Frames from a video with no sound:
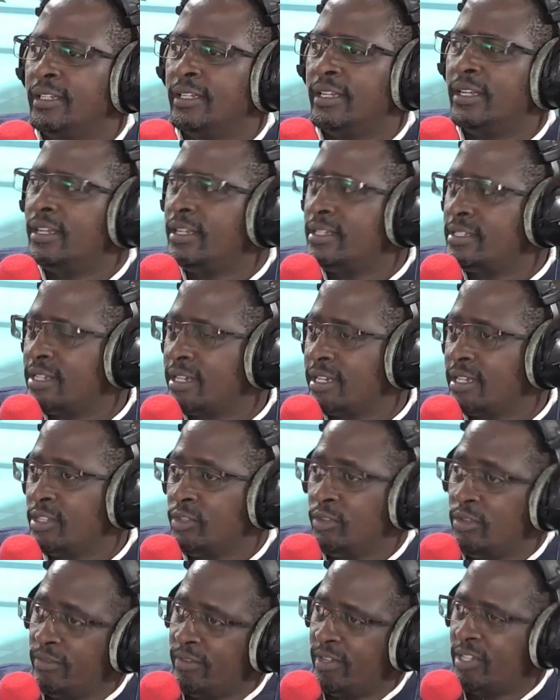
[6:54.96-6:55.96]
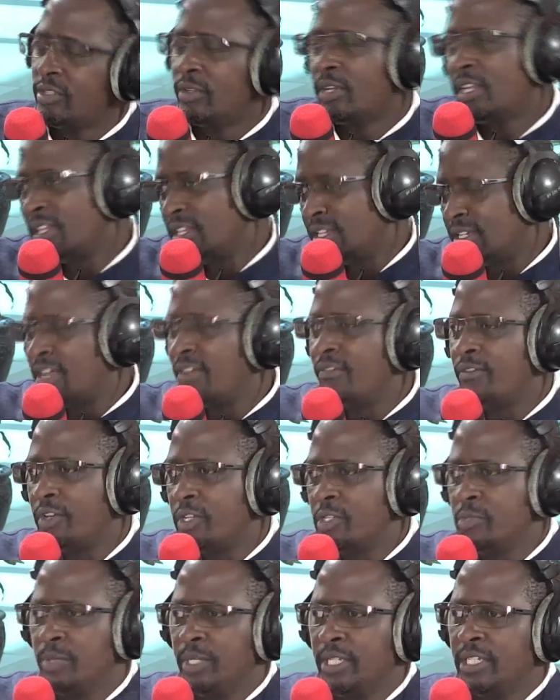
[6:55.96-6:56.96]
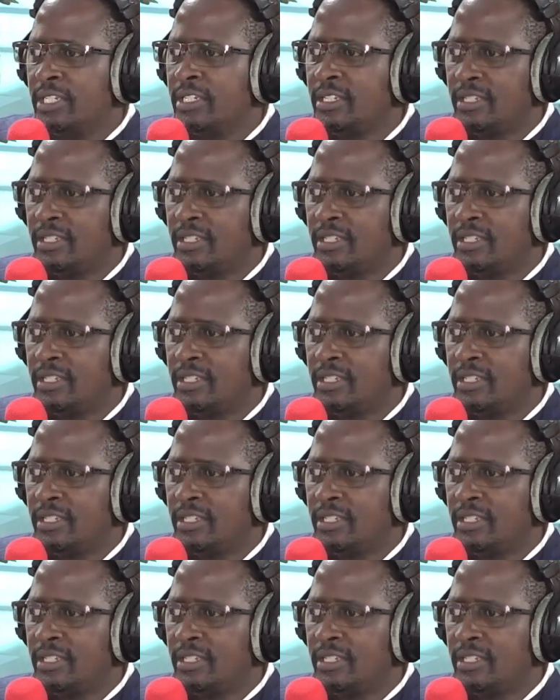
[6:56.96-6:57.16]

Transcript: Then there's the universal and the coverage bit.